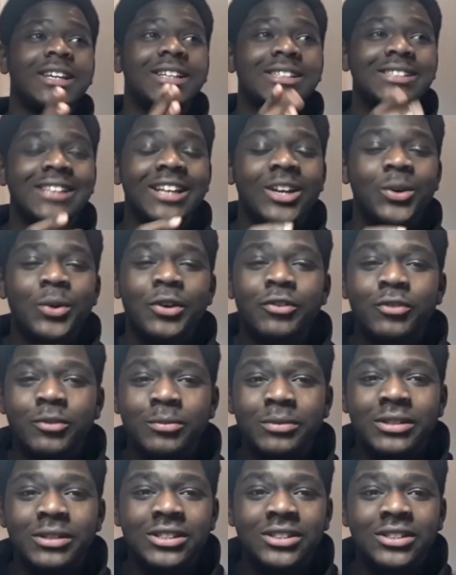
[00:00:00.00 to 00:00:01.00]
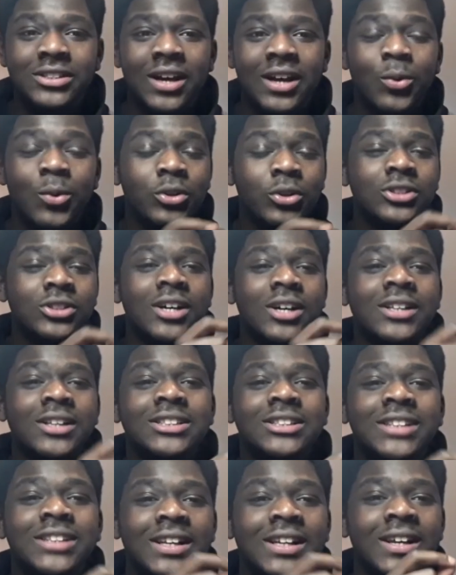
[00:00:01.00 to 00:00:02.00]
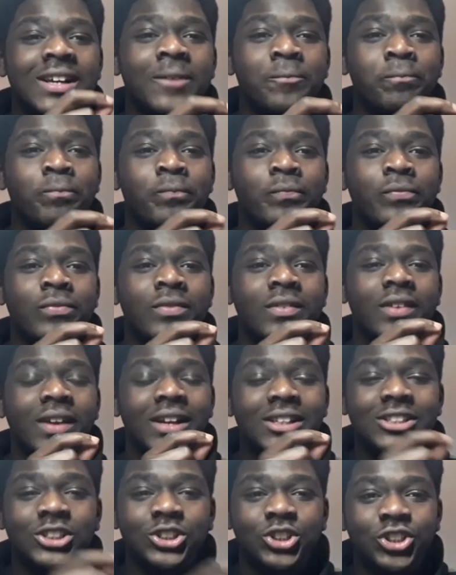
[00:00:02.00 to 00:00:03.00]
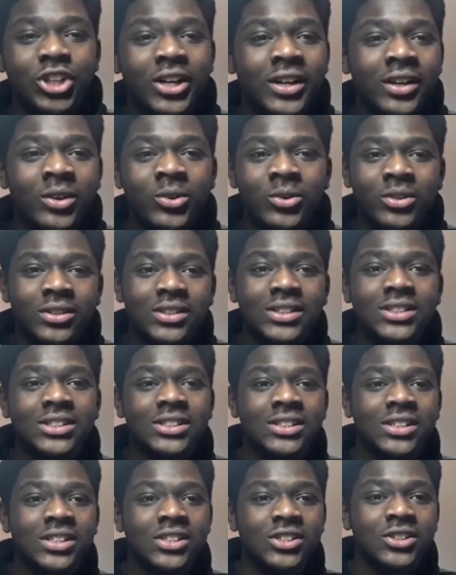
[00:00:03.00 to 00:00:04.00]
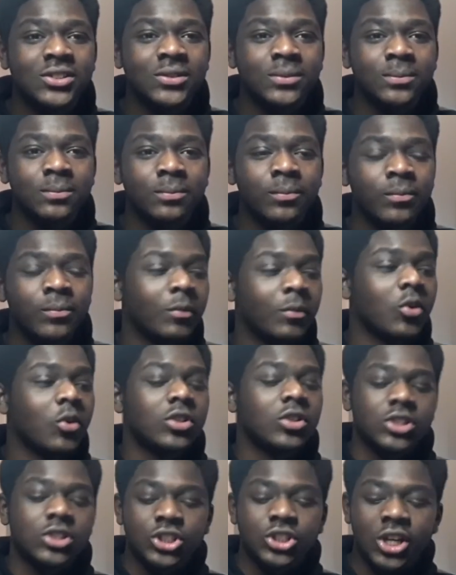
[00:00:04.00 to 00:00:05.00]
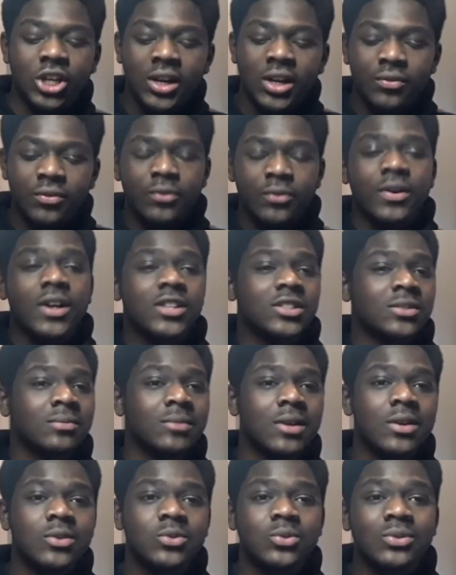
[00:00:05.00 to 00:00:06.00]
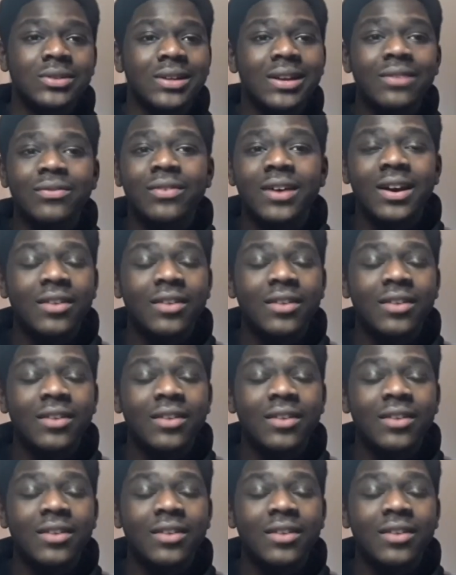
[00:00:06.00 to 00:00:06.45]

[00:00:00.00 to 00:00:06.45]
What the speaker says: can take away from this, I want you to understand that it's a journey, not a destination. Because a journey of 1,000 miles will never